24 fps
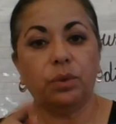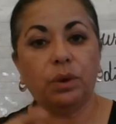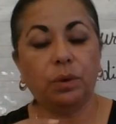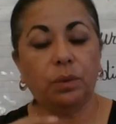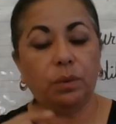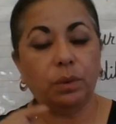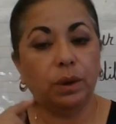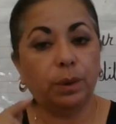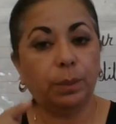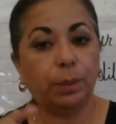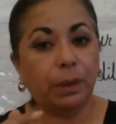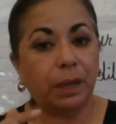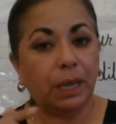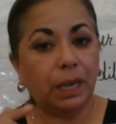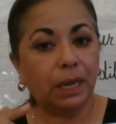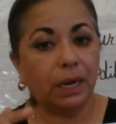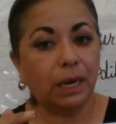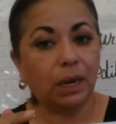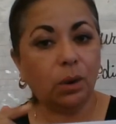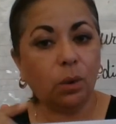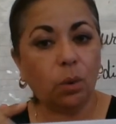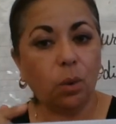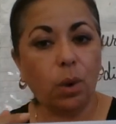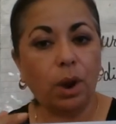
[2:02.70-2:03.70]
we repeat
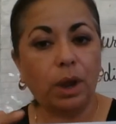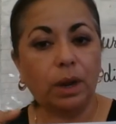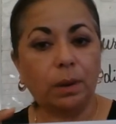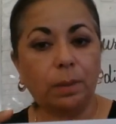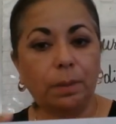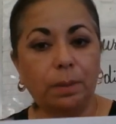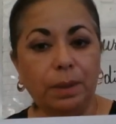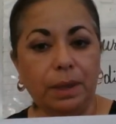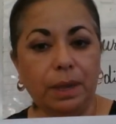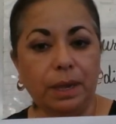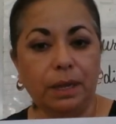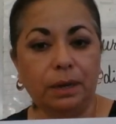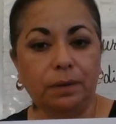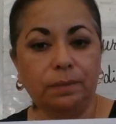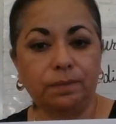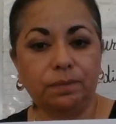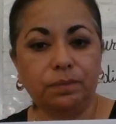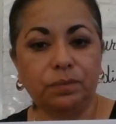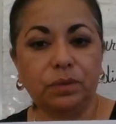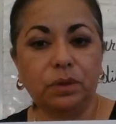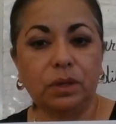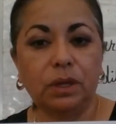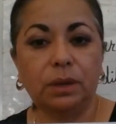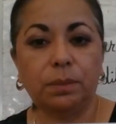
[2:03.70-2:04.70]
it quite a bit
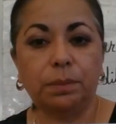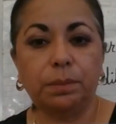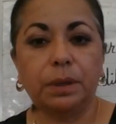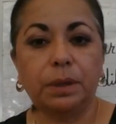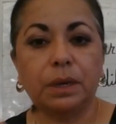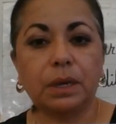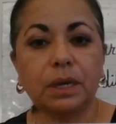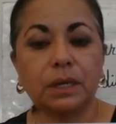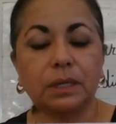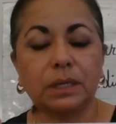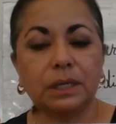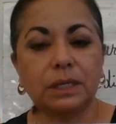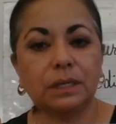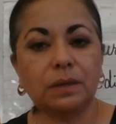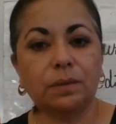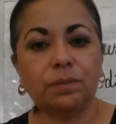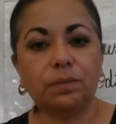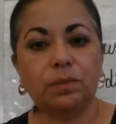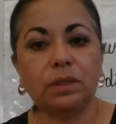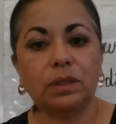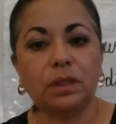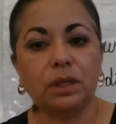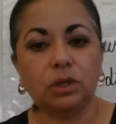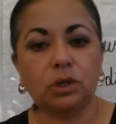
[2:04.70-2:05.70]
because it's
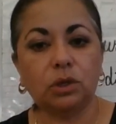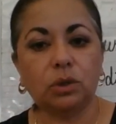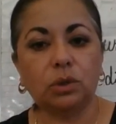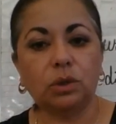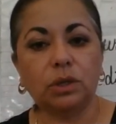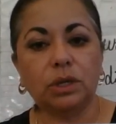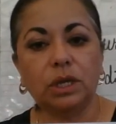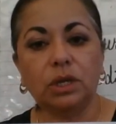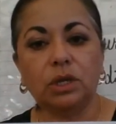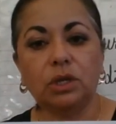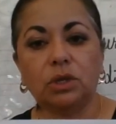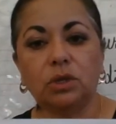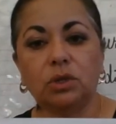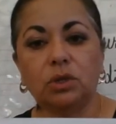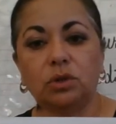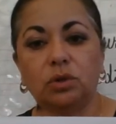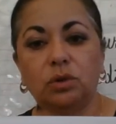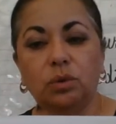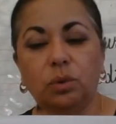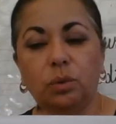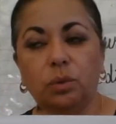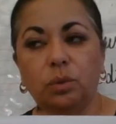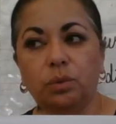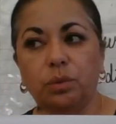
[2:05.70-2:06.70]
something that you need
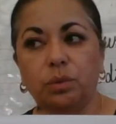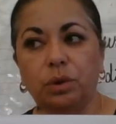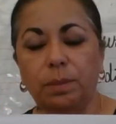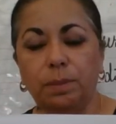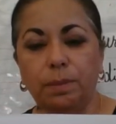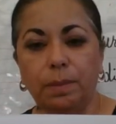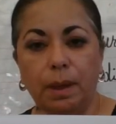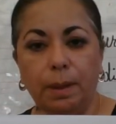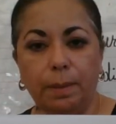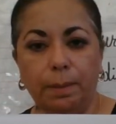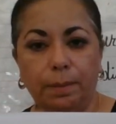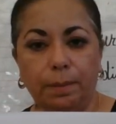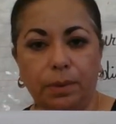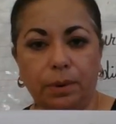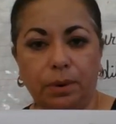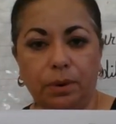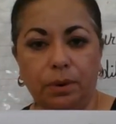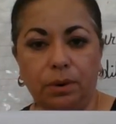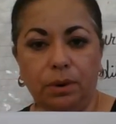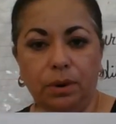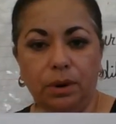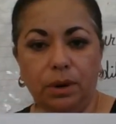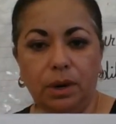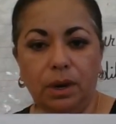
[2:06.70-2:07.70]
to
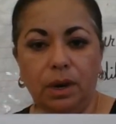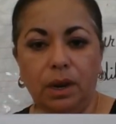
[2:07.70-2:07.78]
remember.